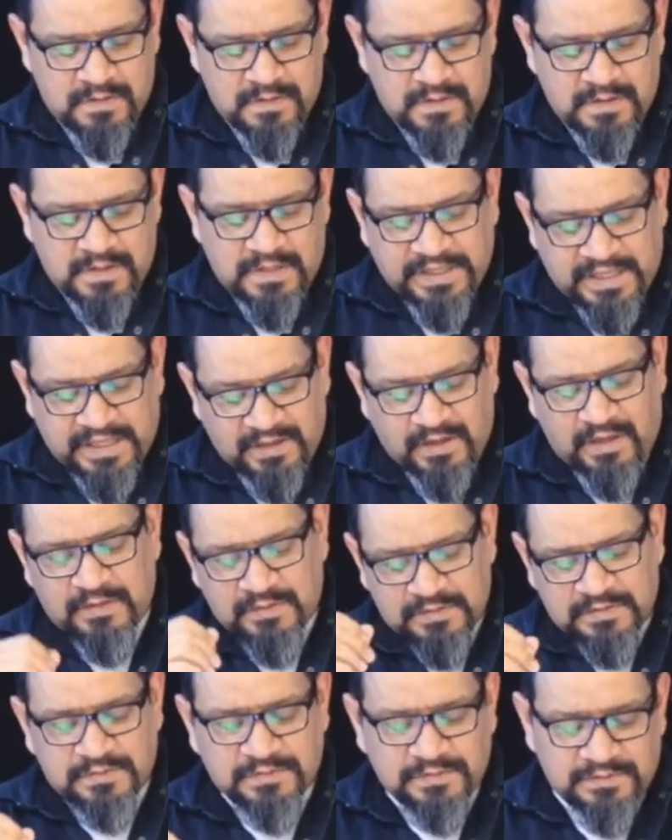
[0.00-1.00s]
Again, I'll
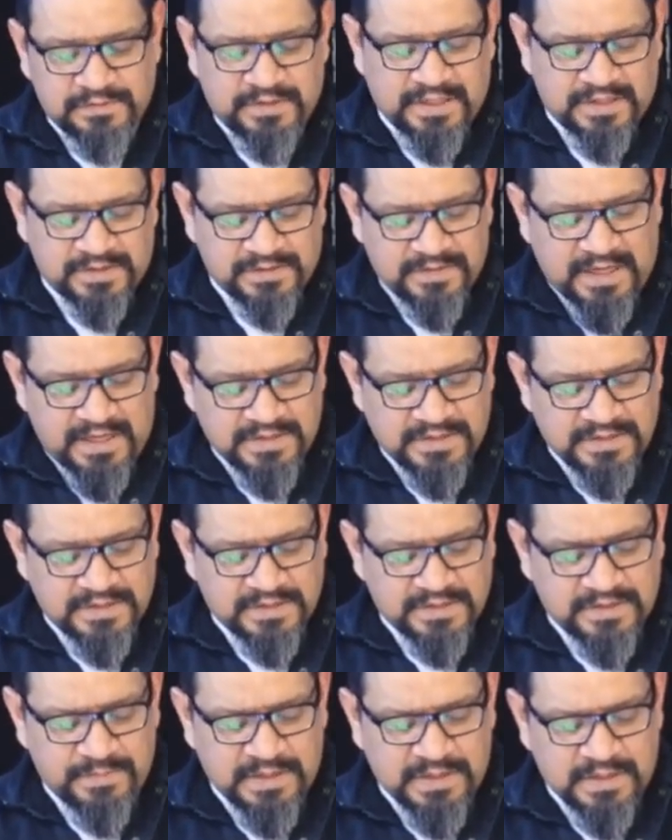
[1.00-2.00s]
get to that in
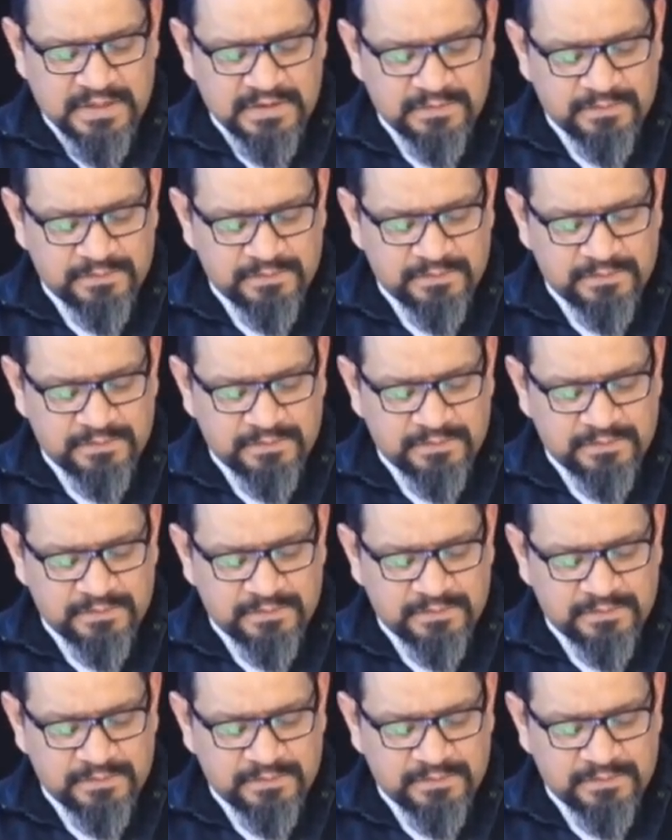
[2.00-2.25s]
just a minute.